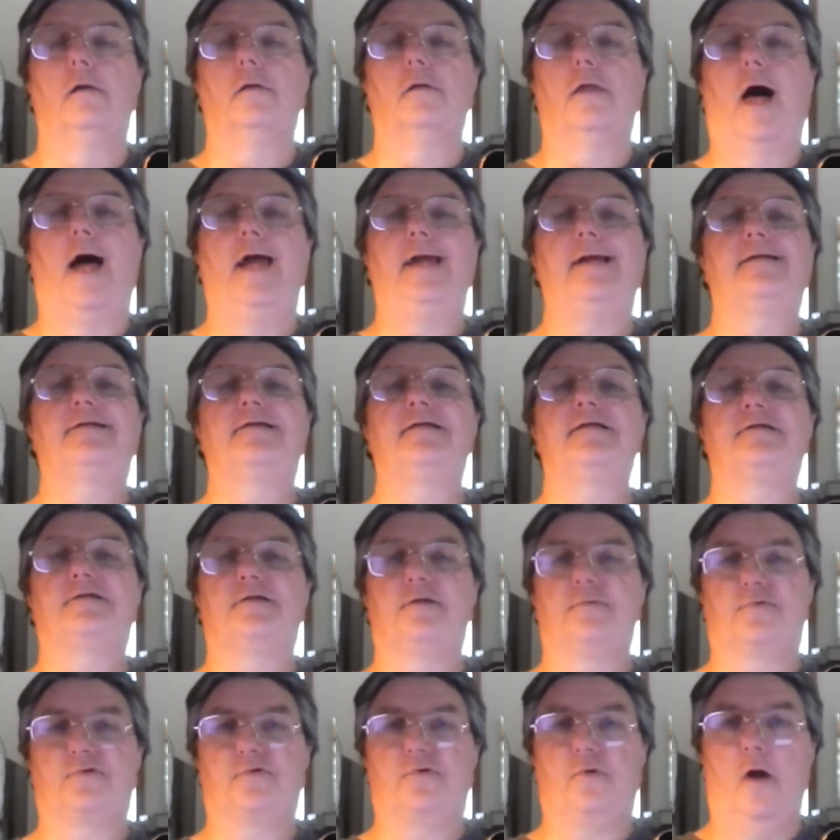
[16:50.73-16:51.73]
likes and
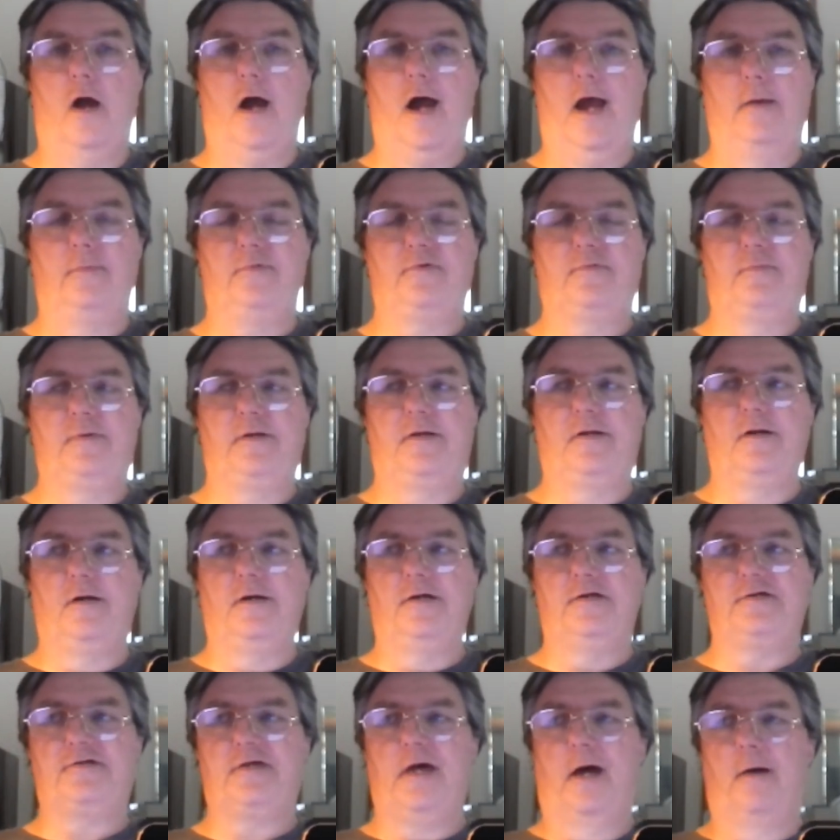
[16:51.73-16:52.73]
subscribes,
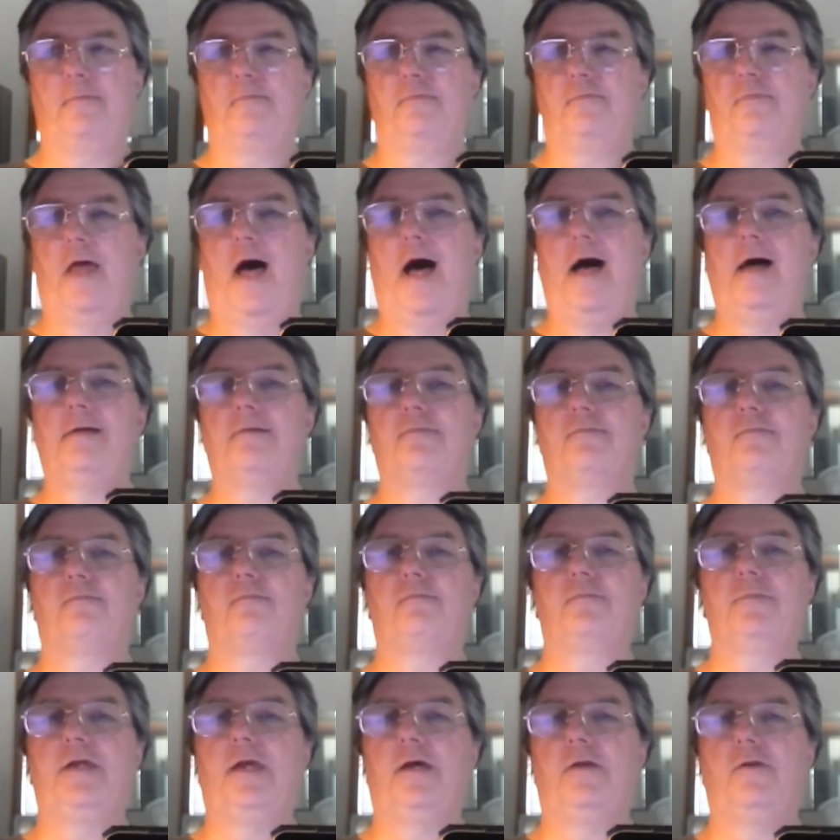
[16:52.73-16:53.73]
because I'm not
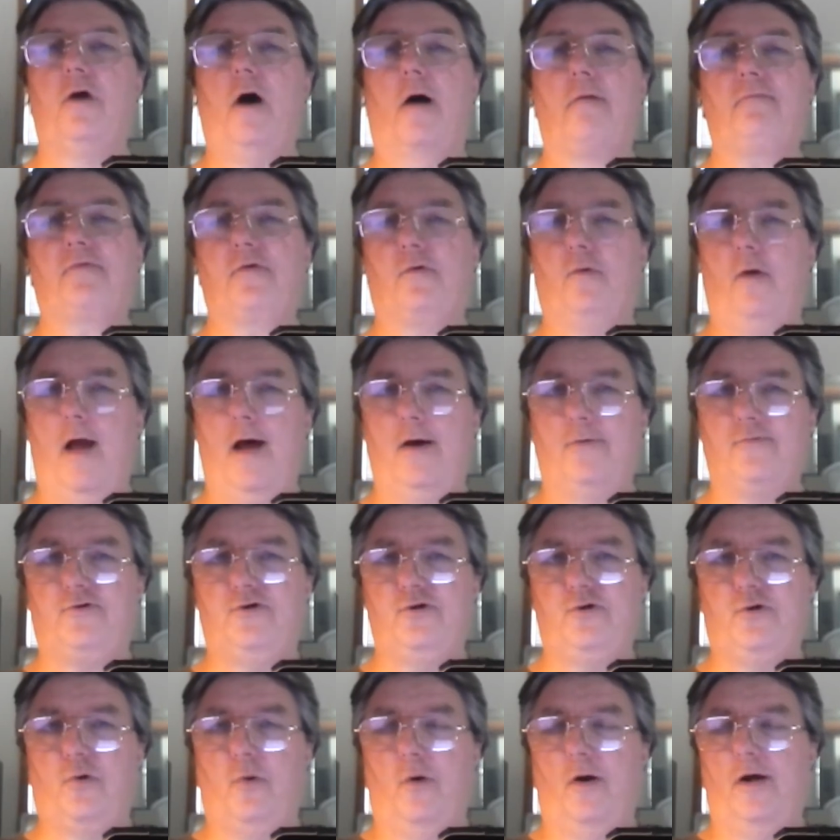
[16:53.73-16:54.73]
getting off the ground
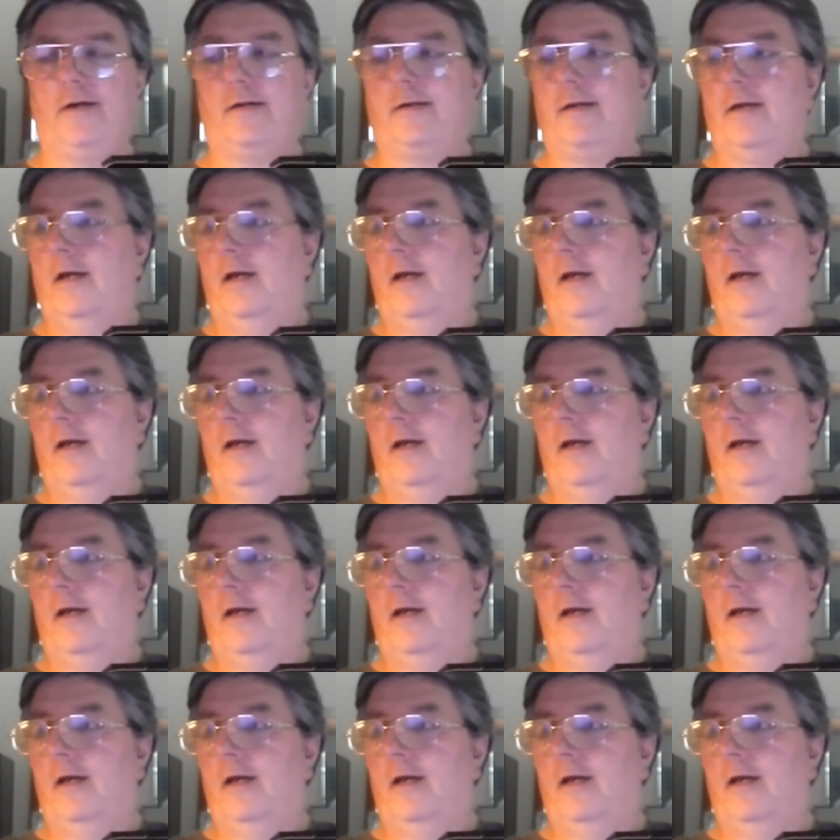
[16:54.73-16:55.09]
too quick.